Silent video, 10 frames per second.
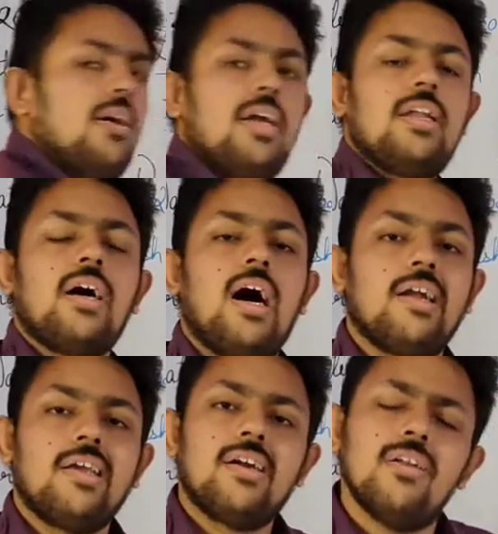In
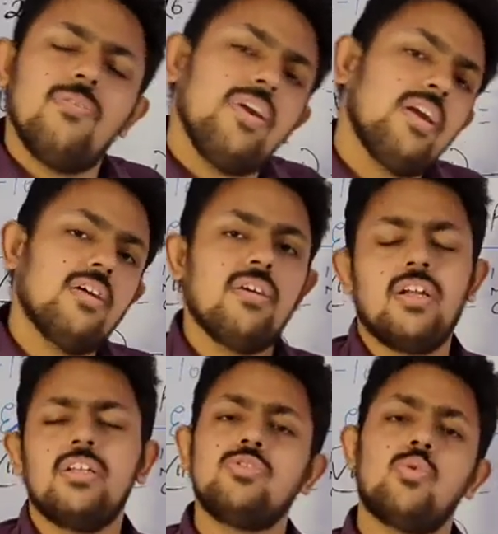article,
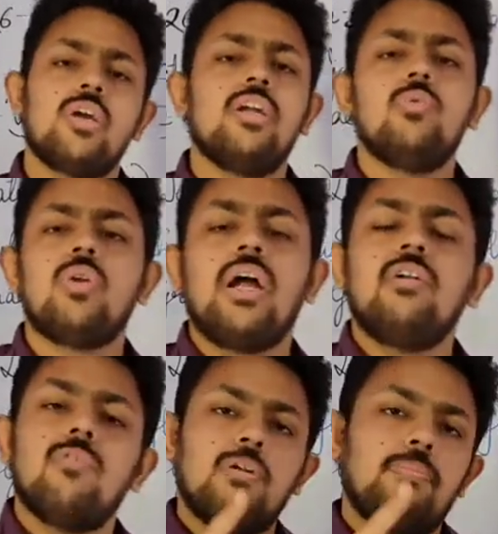it is okay to
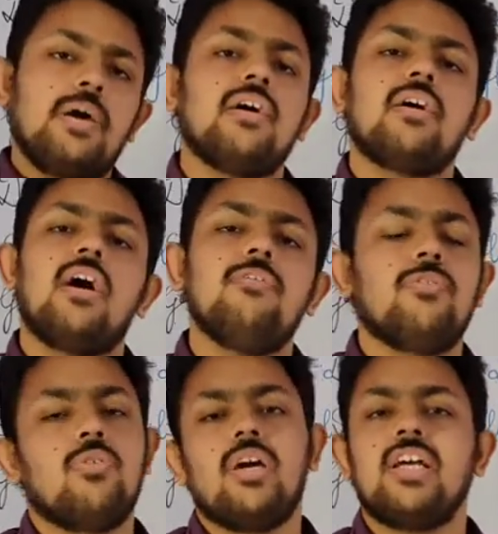write 1 paragraph,
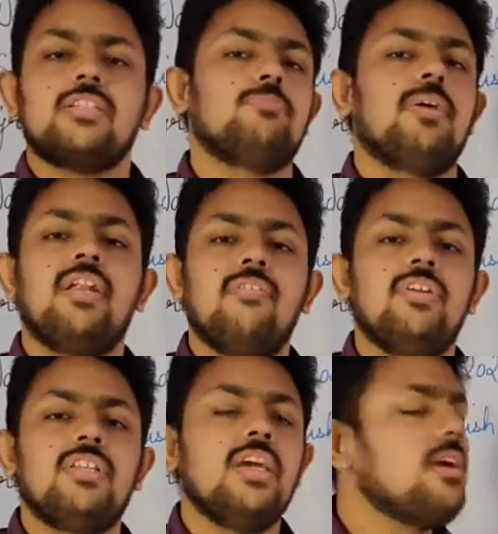you can explain
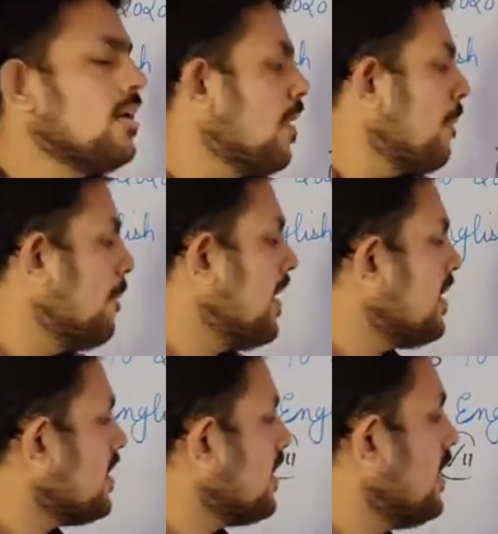everything,
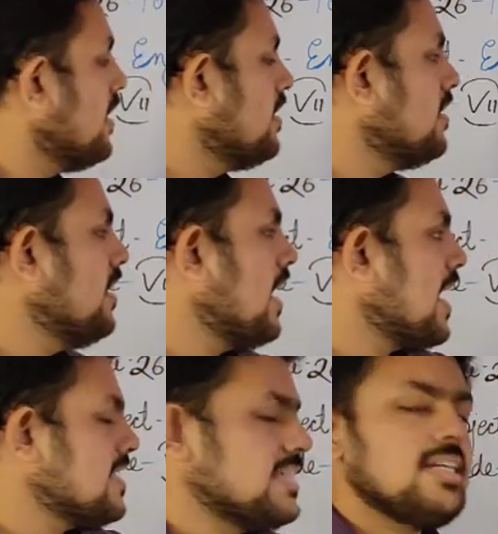but in the
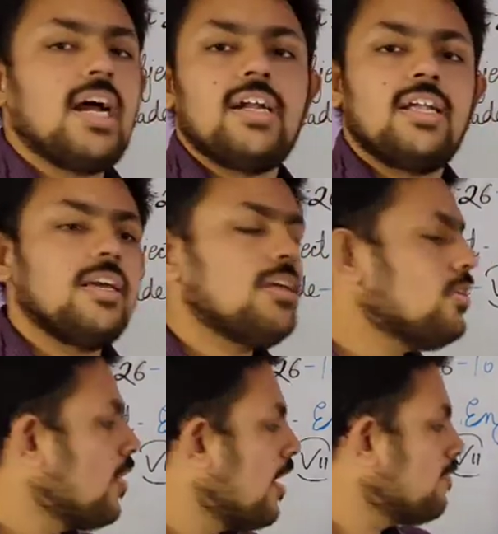essay writing,
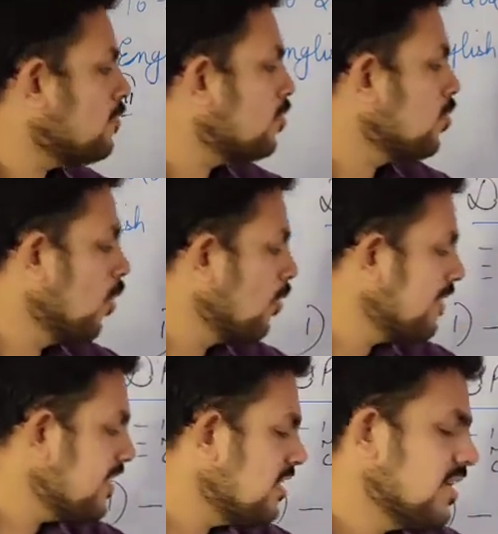you have to go
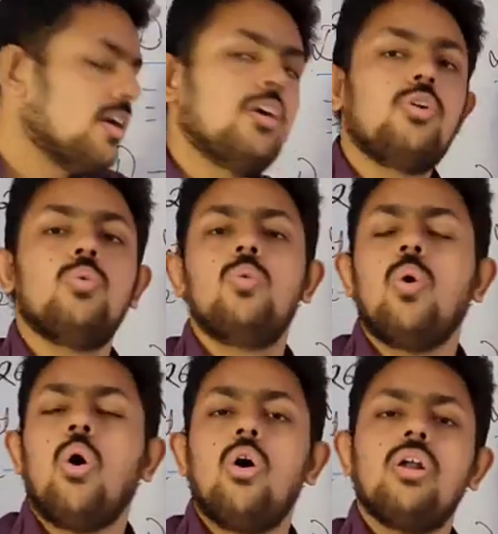with 2
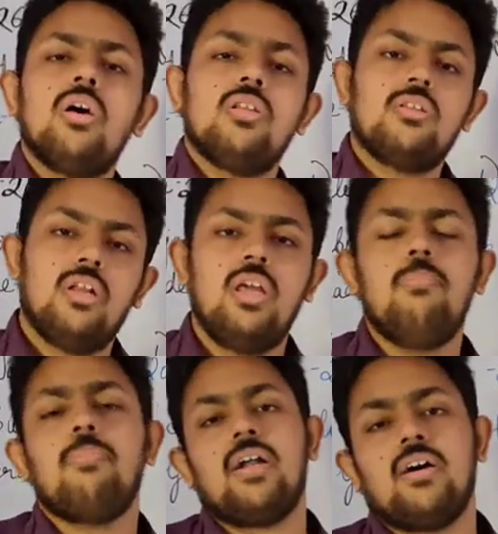or
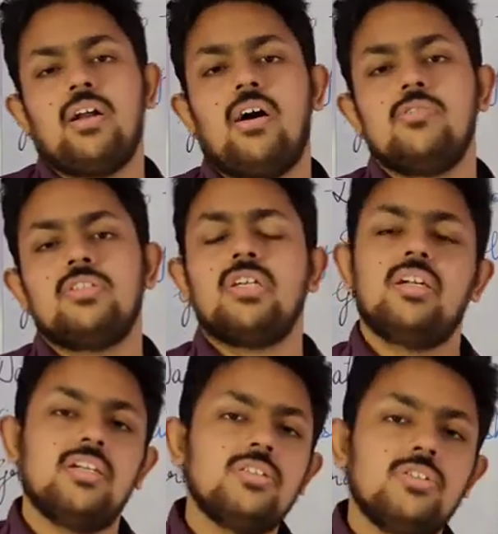3 paragraphs.
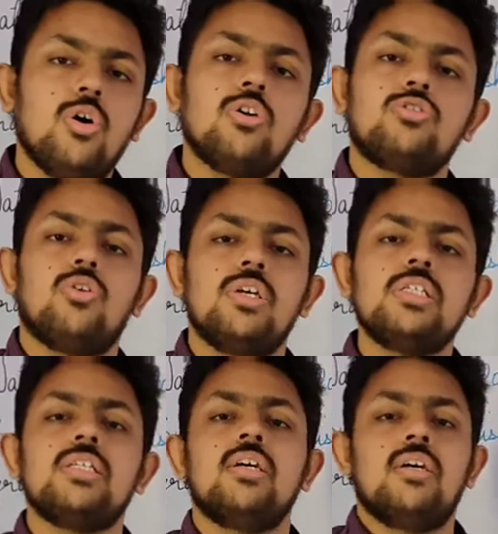It is your choice.
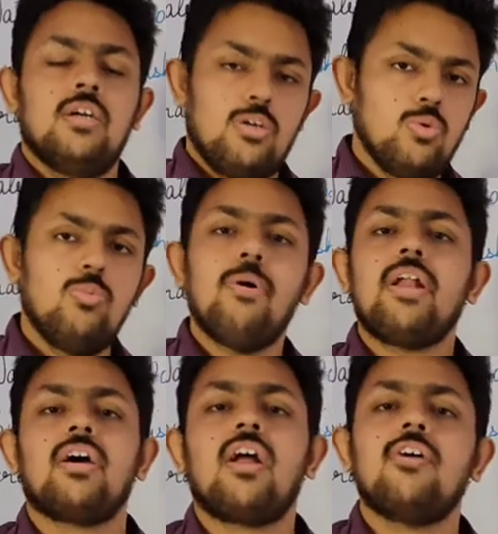2
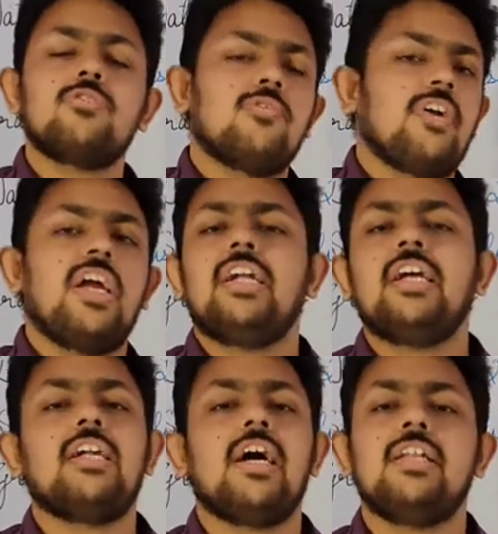paragraphs of
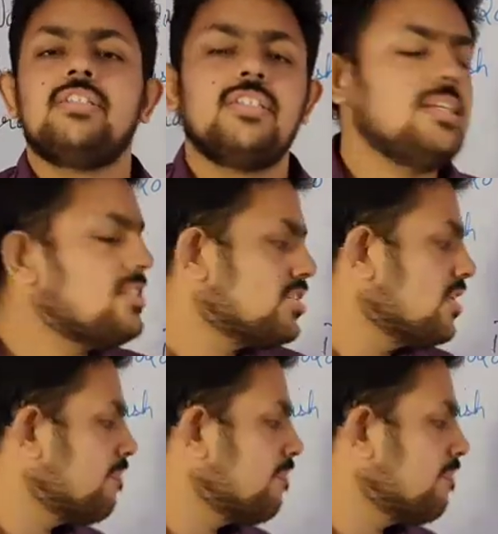8 lines each,